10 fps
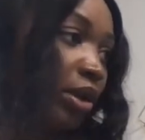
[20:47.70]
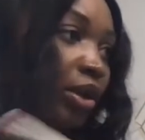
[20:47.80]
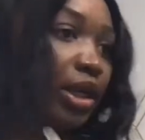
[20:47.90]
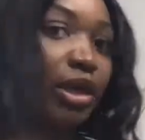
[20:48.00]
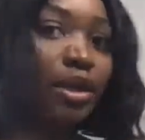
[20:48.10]

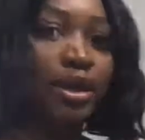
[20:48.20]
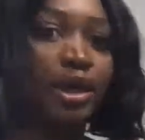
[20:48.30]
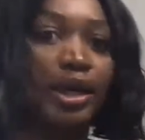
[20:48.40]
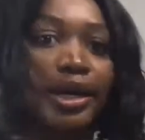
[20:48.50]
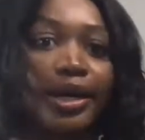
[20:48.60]
Okay.
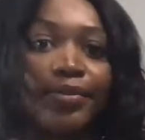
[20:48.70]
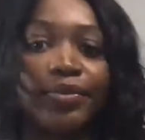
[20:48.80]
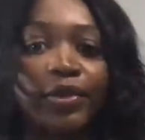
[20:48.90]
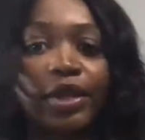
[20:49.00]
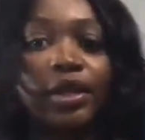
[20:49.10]
All right.
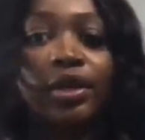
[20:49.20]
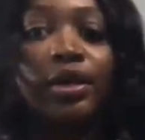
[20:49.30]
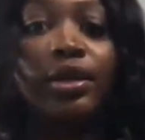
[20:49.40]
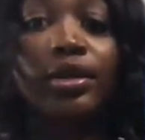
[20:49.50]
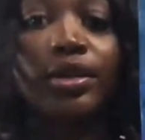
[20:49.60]

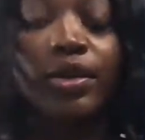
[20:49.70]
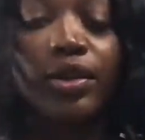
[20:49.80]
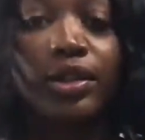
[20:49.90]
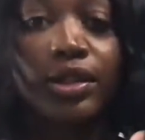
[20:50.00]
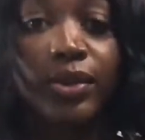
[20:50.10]
So
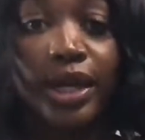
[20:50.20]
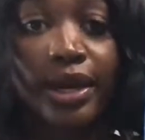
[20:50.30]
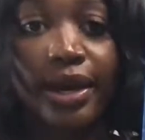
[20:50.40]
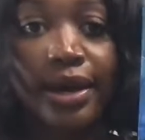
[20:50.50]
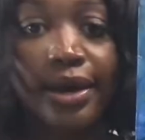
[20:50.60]
this is what I
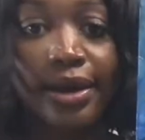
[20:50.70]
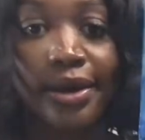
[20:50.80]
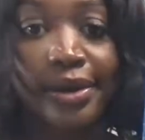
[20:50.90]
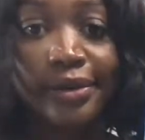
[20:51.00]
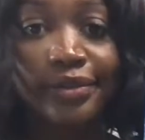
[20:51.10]

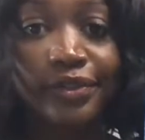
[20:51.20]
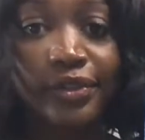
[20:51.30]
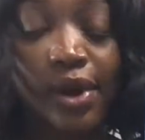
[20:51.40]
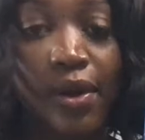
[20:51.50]
have.